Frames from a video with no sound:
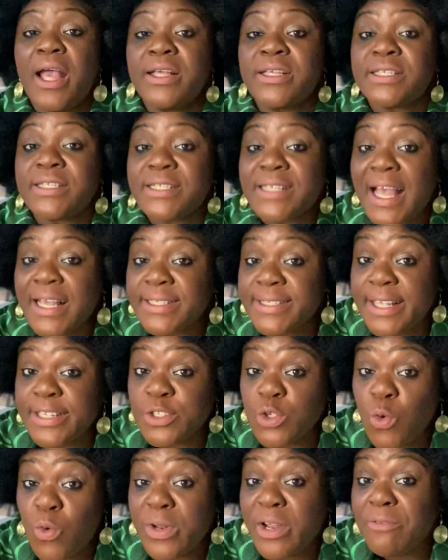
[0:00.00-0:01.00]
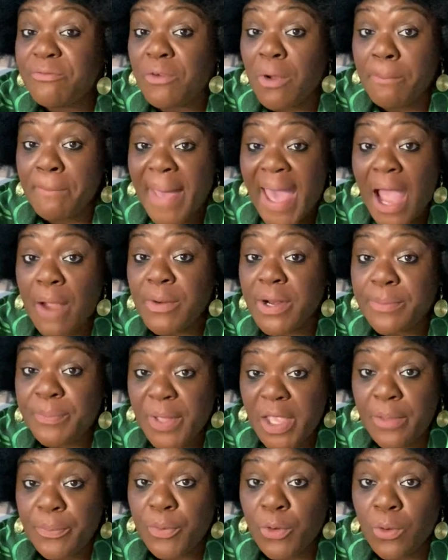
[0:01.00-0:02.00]
sex is only for married
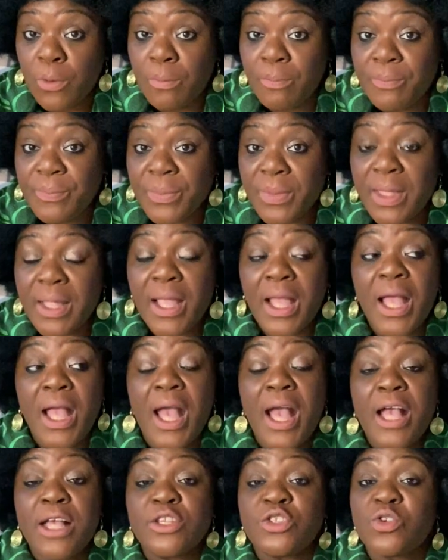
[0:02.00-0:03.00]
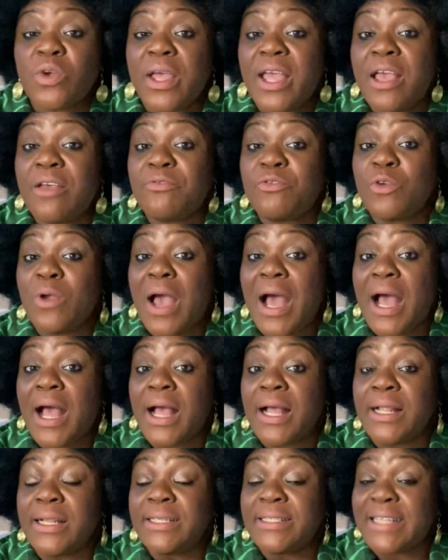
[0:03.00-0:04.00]
people. So if you
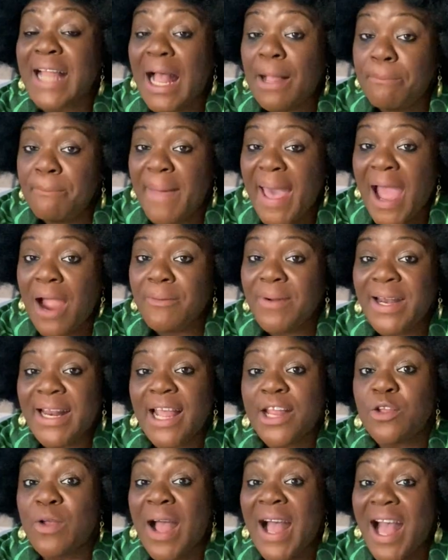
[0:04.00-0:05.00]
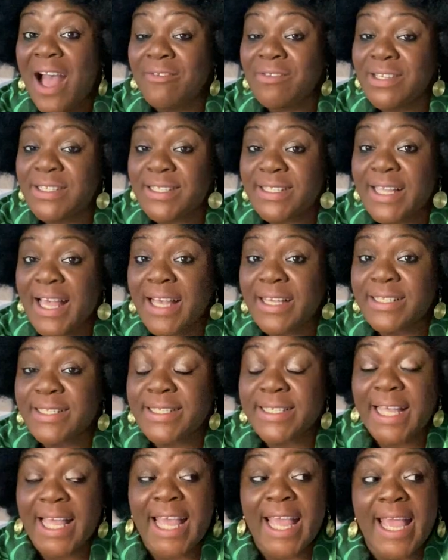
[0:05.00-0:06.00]
are not married and you're having
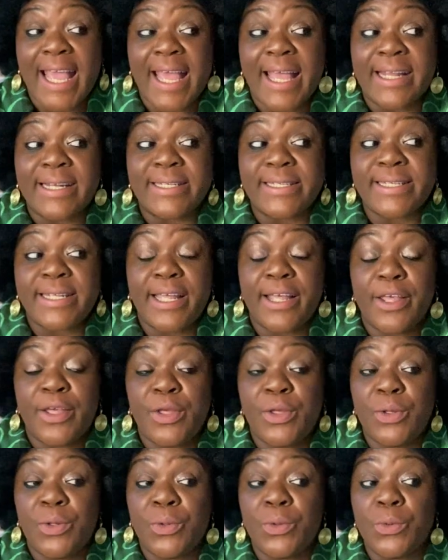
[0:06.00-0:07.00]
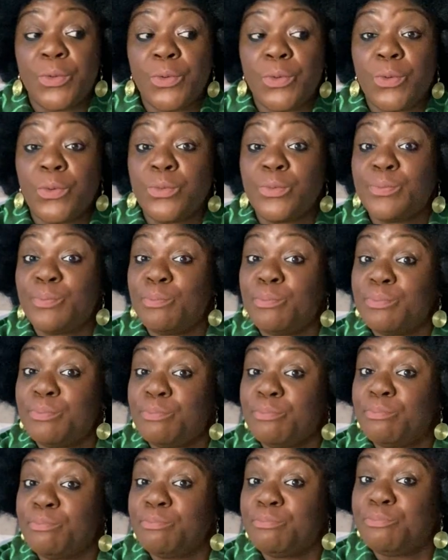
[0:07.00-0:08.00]
sex and you
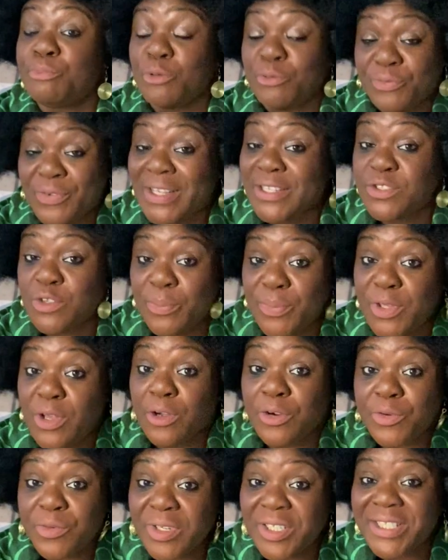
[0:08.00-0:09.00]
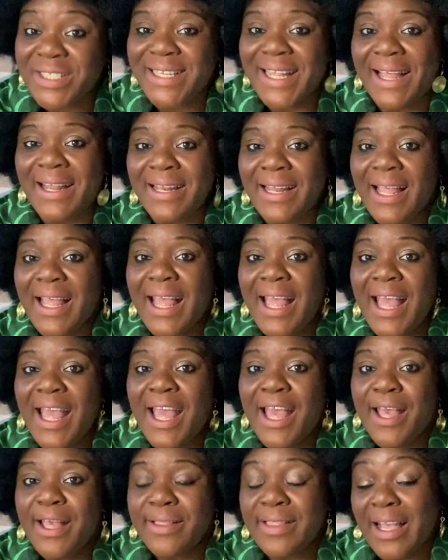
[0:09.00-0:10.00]
profess to be a Christian,
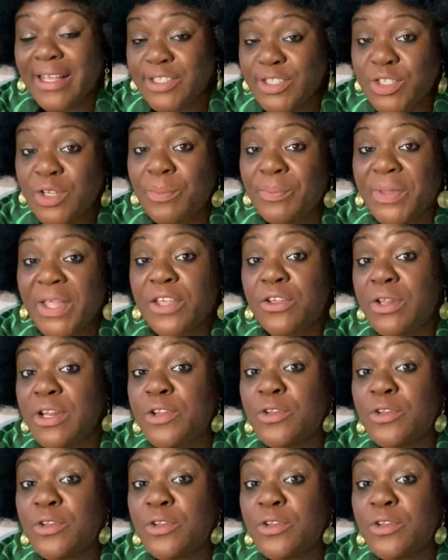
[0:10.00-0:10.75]
that's something you